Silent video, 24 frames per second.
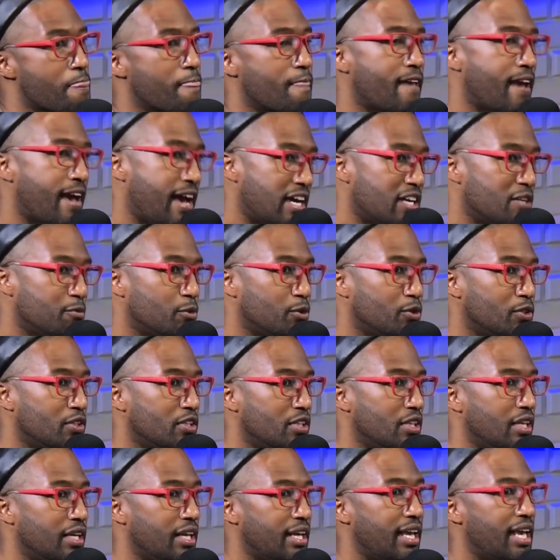animal.
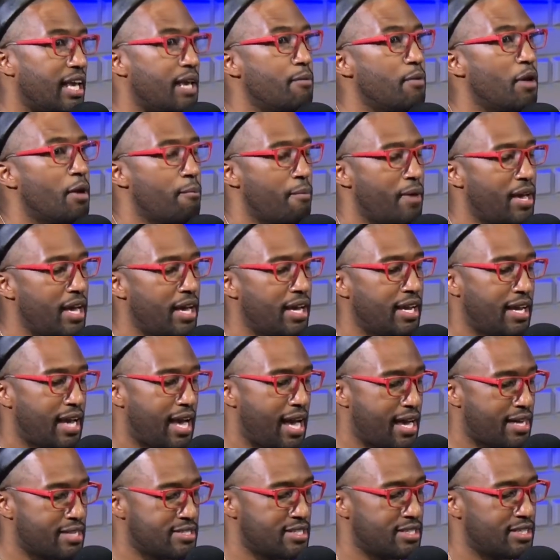MMA
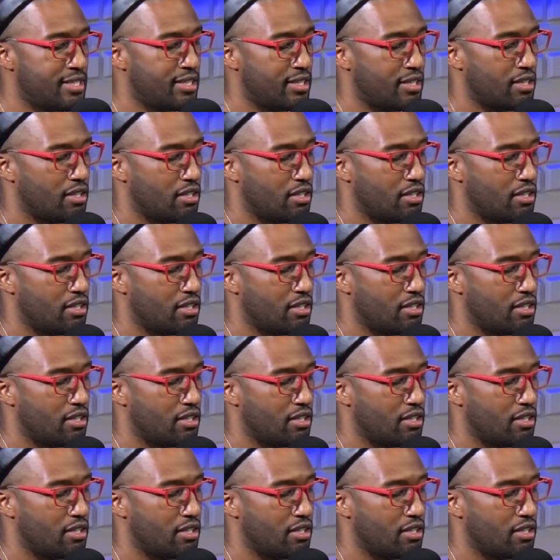hasn't,